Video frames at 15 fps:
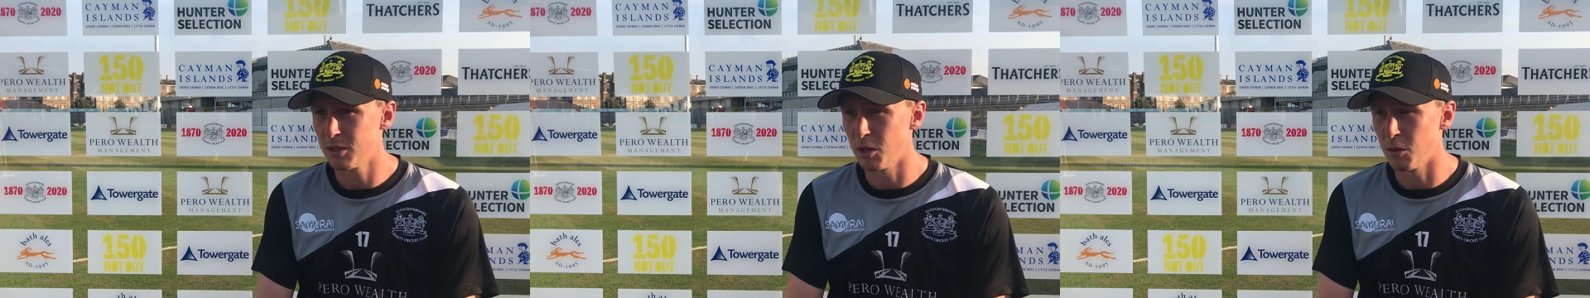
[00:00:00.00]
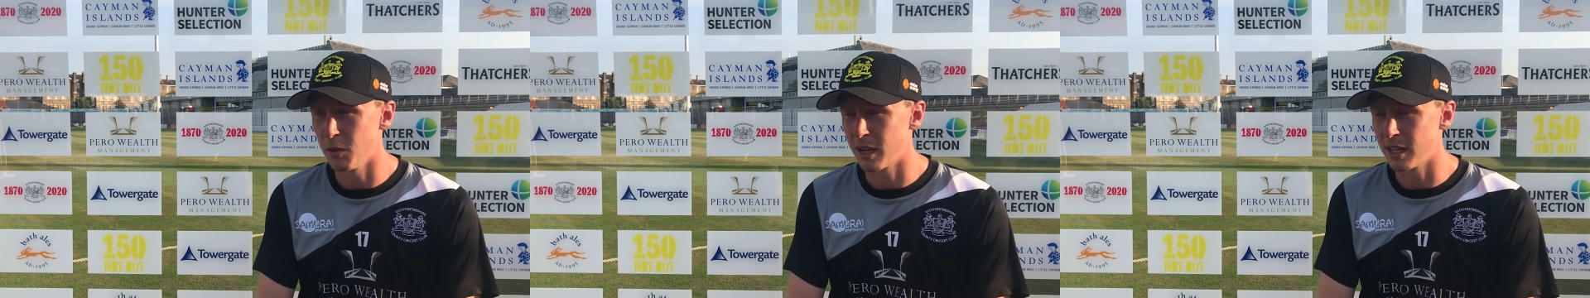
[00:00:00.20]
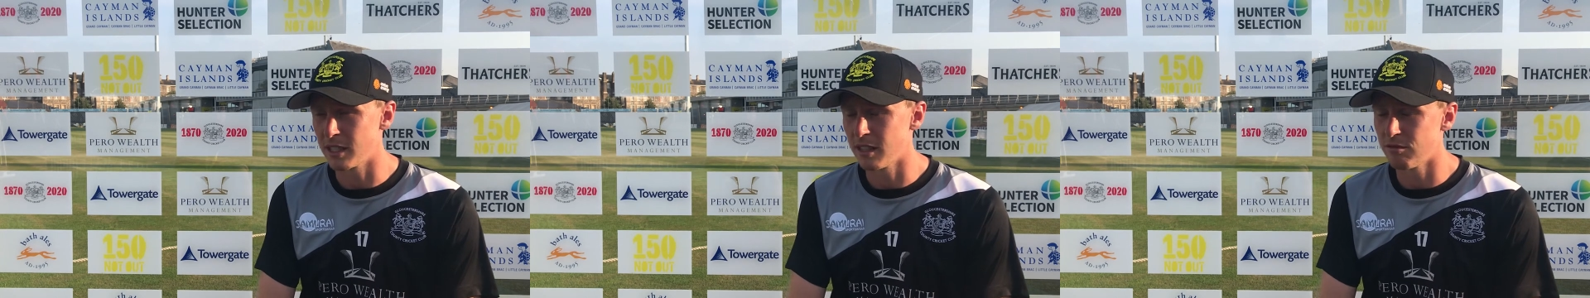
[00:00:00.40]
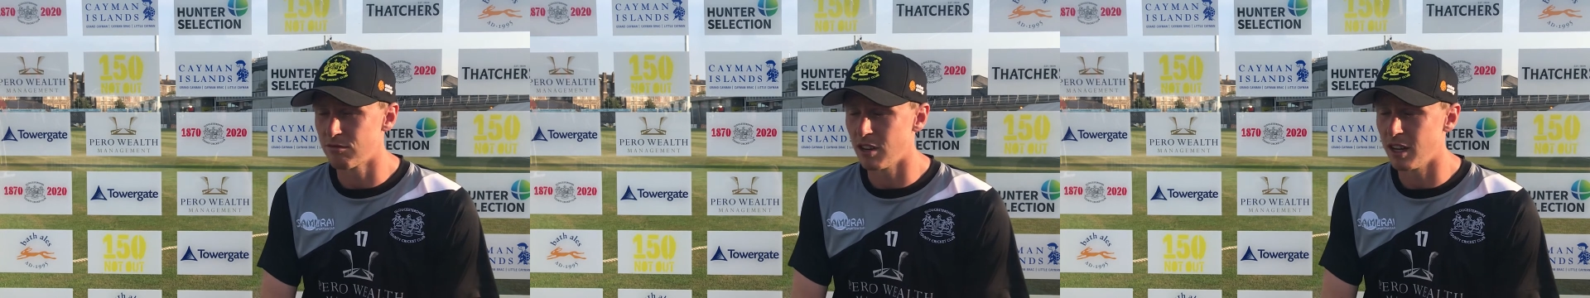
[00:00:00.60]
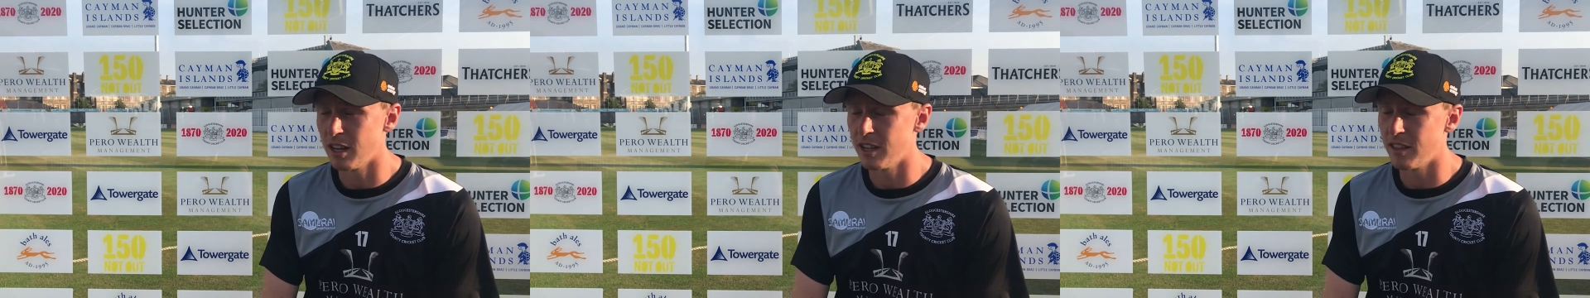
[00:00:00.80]
wickets
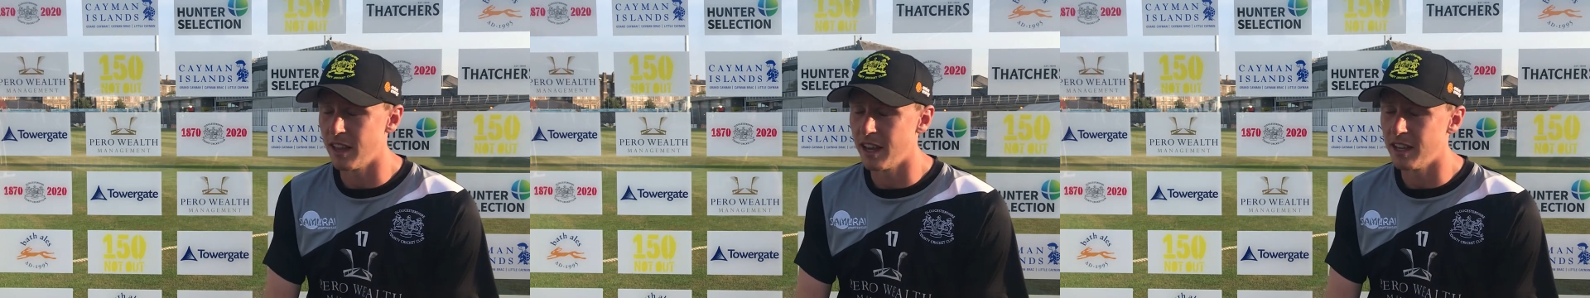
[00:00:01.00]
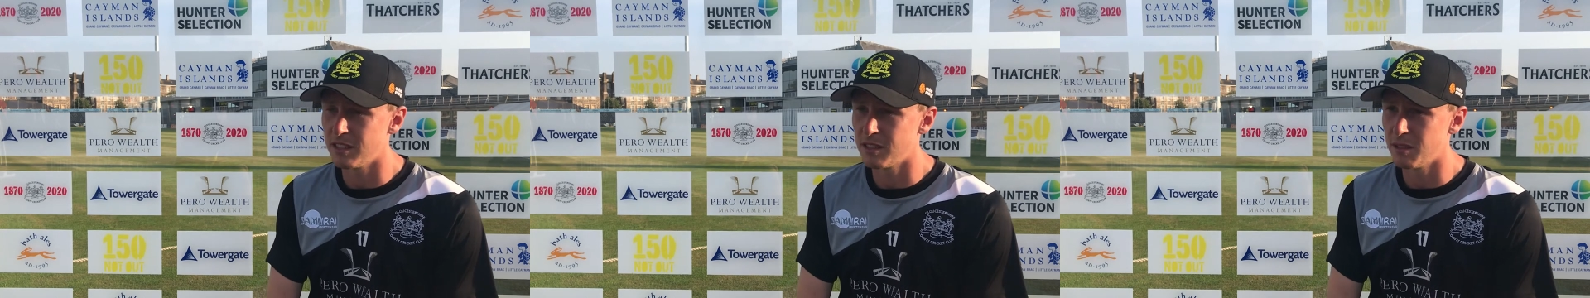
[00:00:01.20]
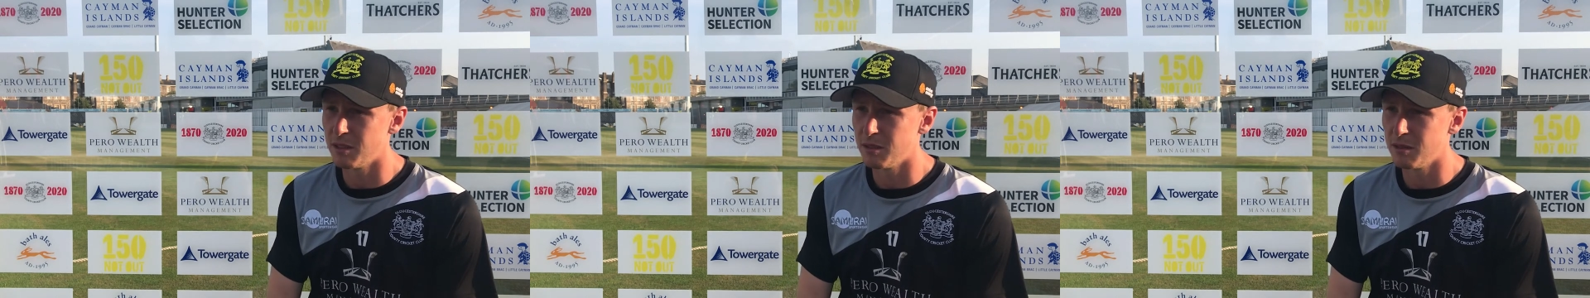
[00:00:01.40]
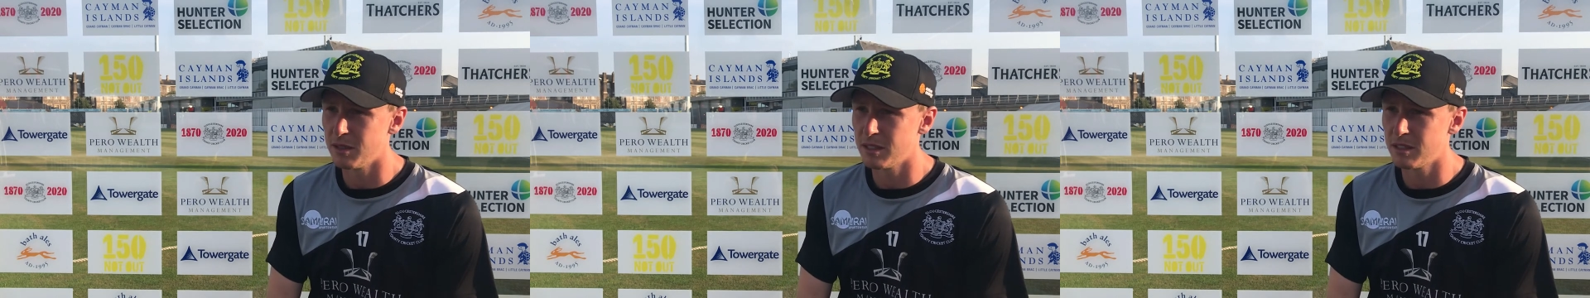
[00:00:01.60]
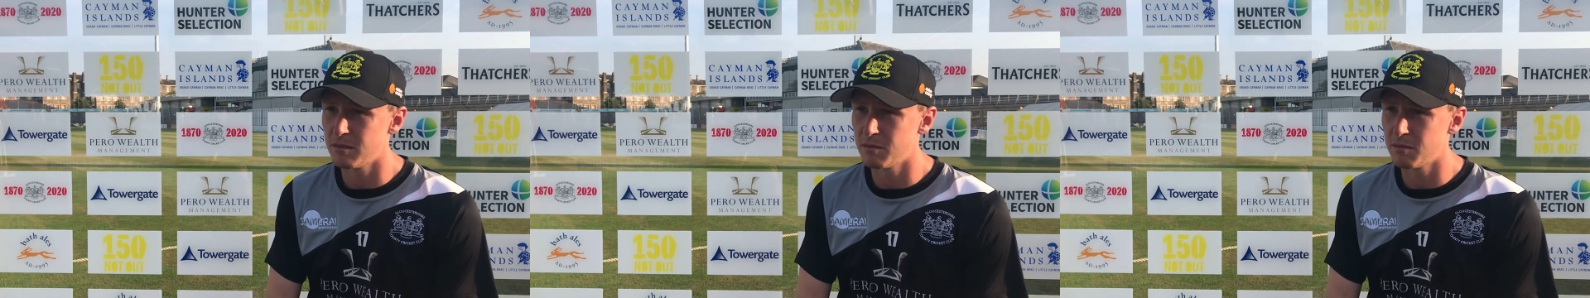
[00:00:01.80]
right at the end, so
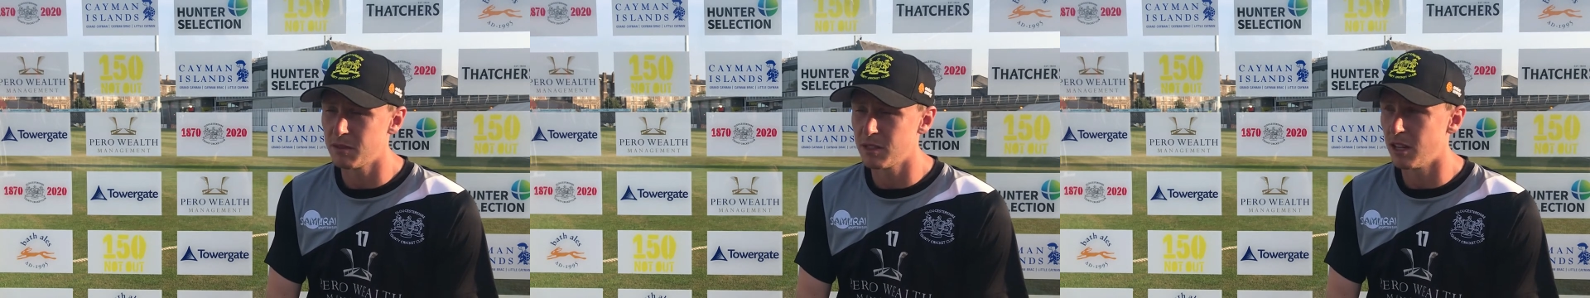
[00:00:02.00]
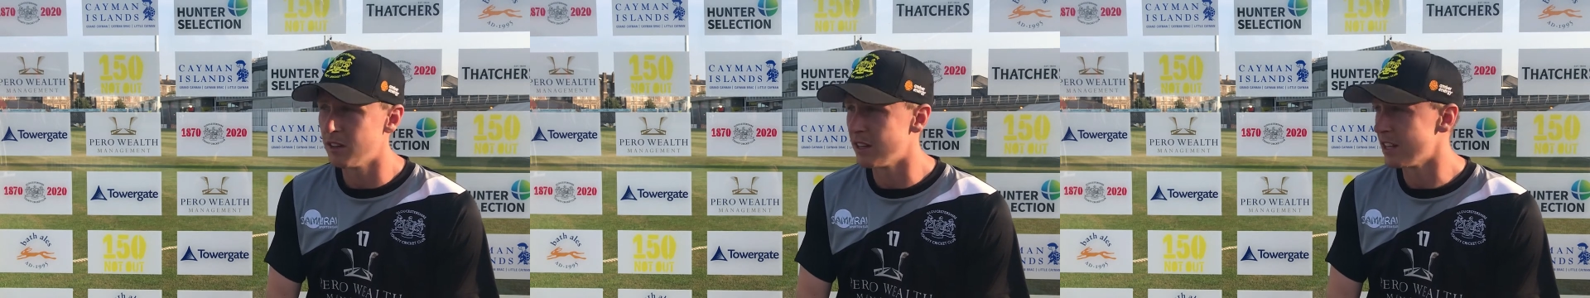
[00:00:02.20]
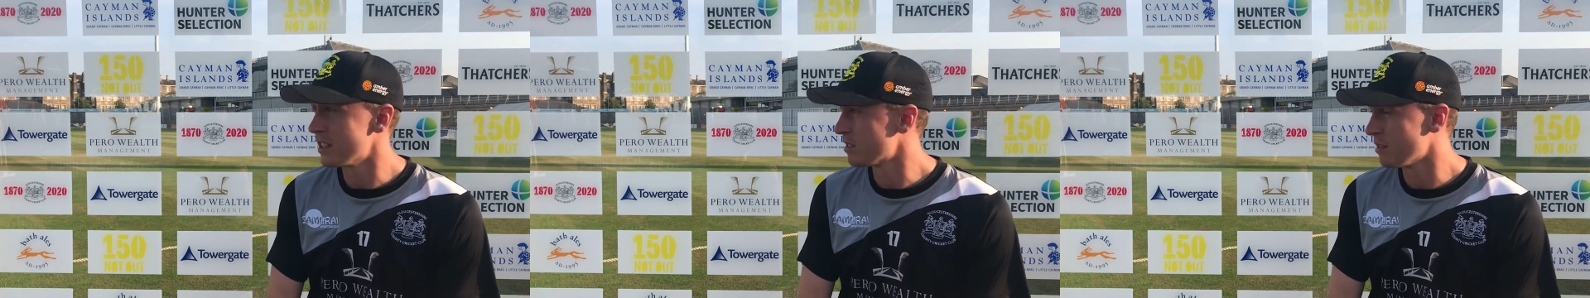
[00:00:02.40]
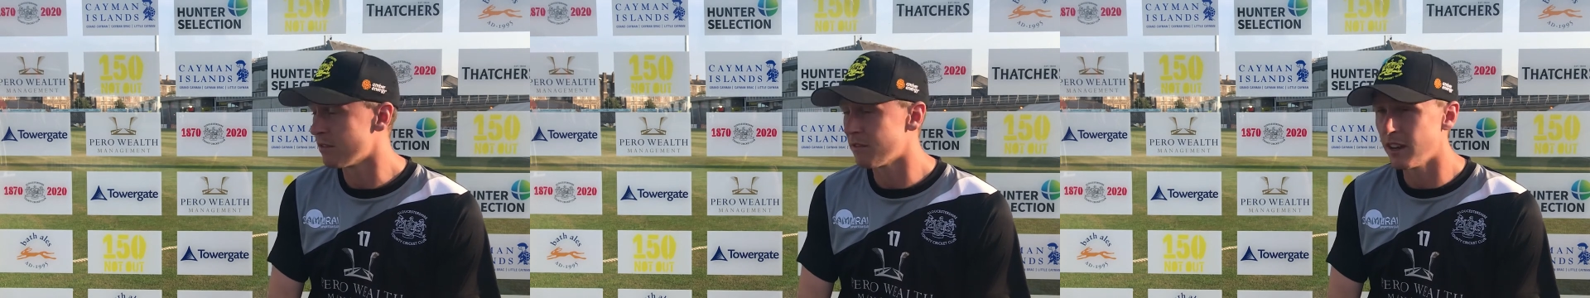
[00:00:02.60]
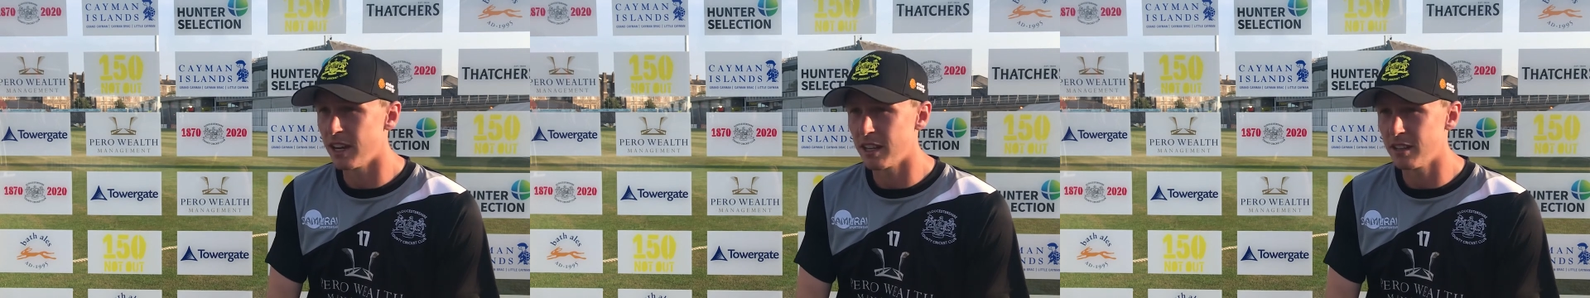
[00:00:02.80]
it's turned it into a
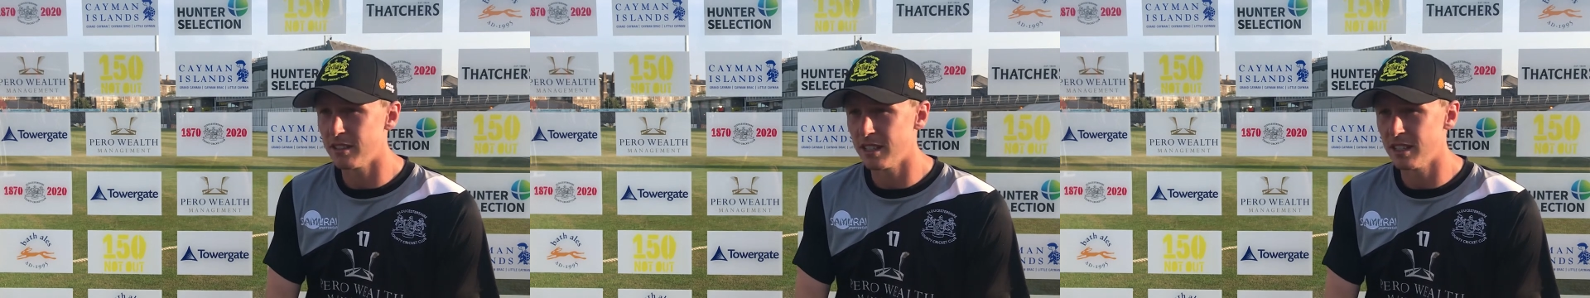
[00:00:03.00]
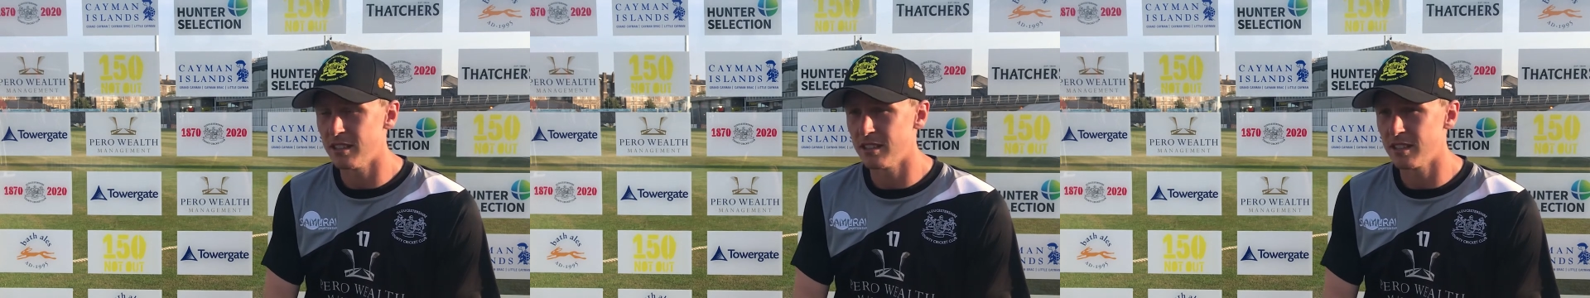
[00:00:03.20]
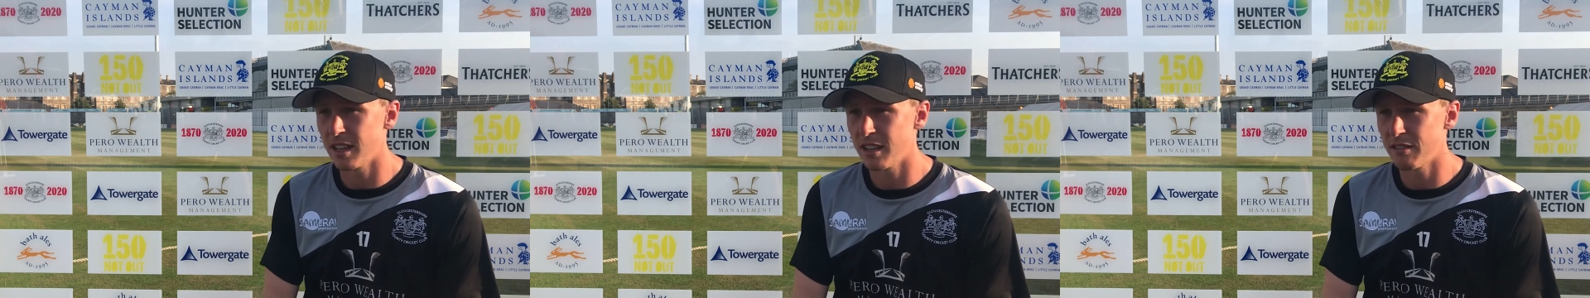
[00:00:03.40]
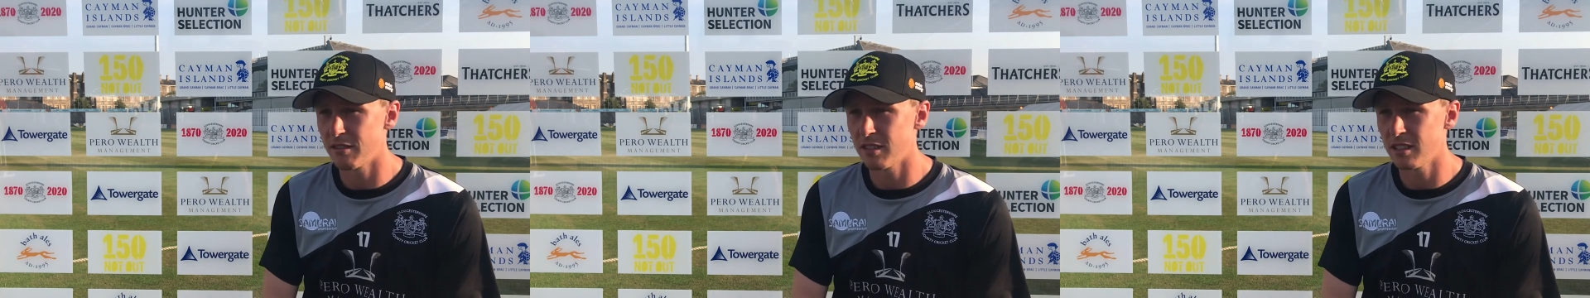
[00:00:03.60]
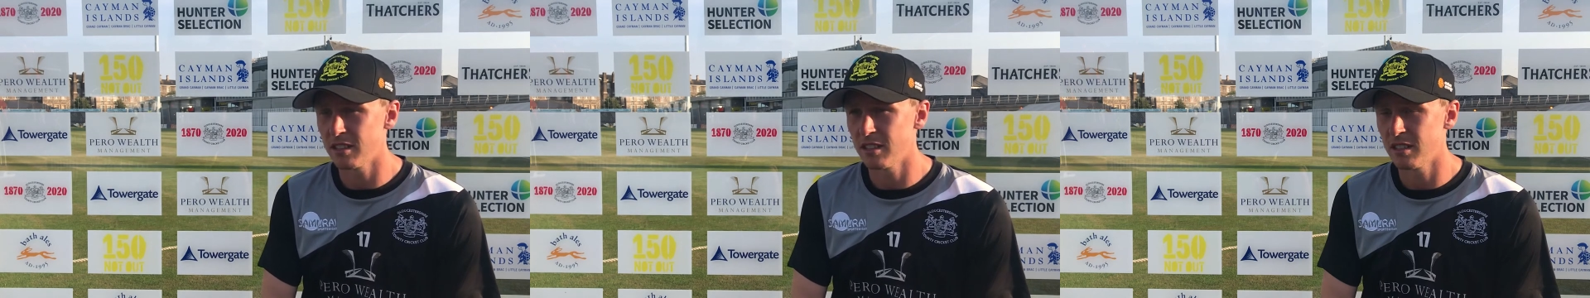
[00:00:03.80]
fairly good, decent day
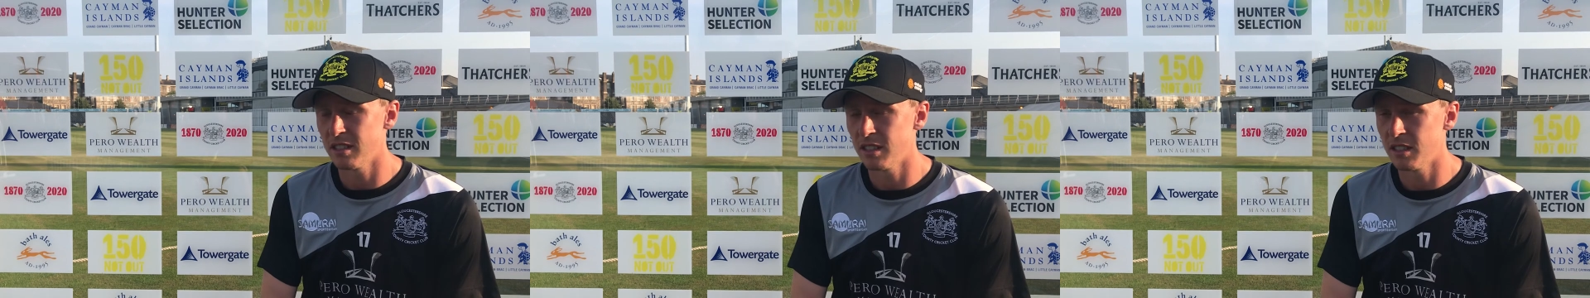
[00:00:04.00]
for us.